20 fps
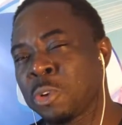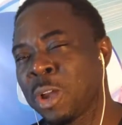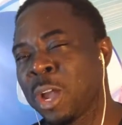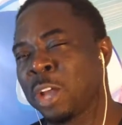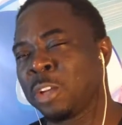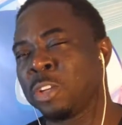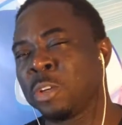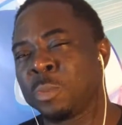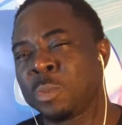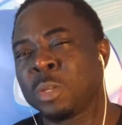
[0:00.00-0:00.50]
How
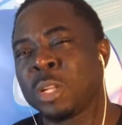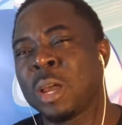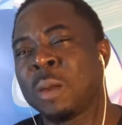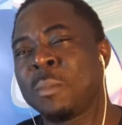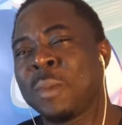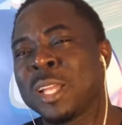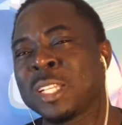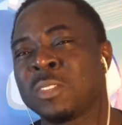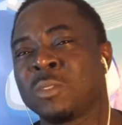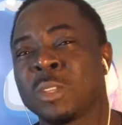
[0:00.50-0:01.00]
do you put out
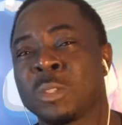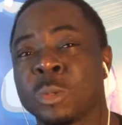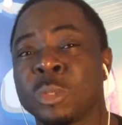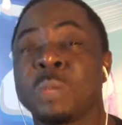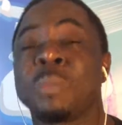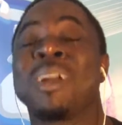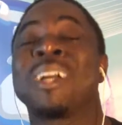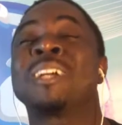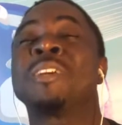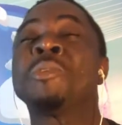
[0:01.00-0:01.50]
massive
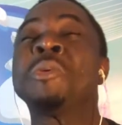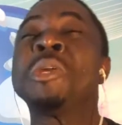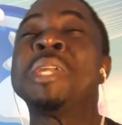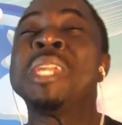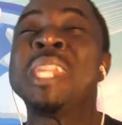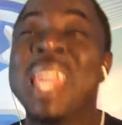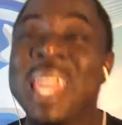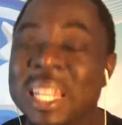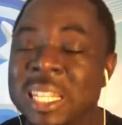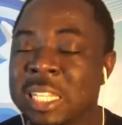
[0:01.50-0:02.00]
exposure? By
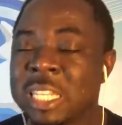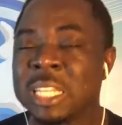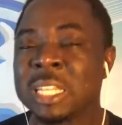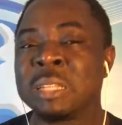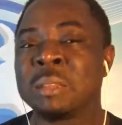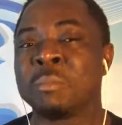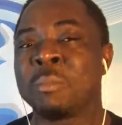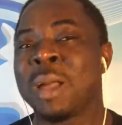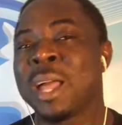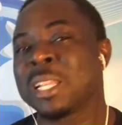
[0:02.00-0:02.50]

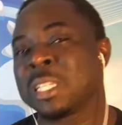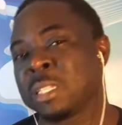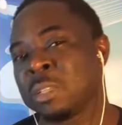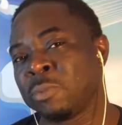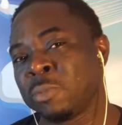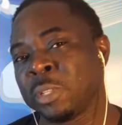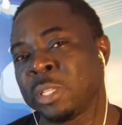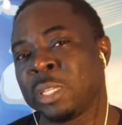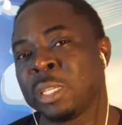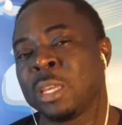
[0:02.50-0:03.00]
creating
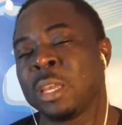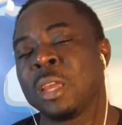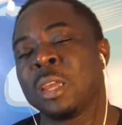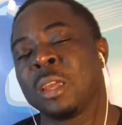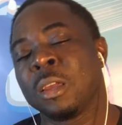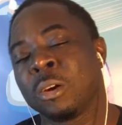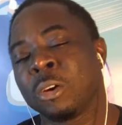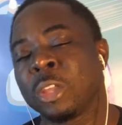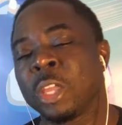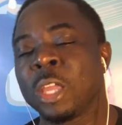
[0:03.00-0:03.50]
massively,
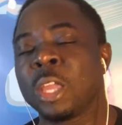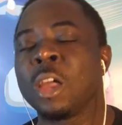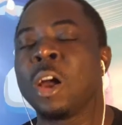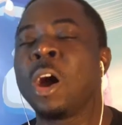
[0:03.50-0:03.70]
okay?